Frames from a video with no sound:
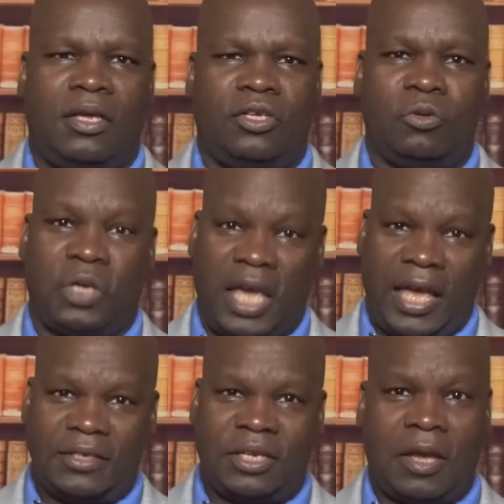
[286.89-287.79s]
You
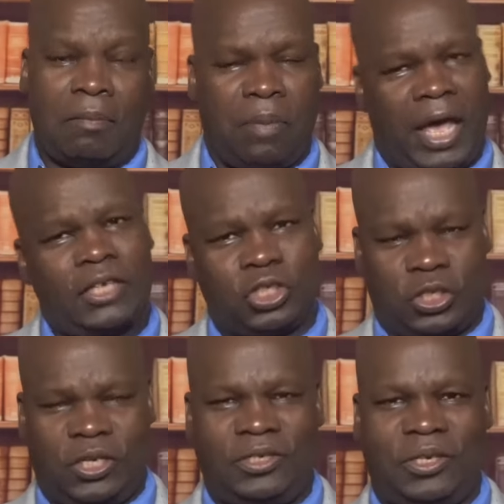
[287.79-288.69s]
can't imagine
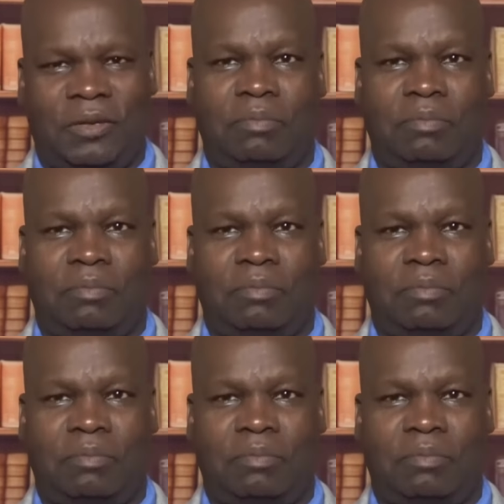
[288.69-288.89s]
it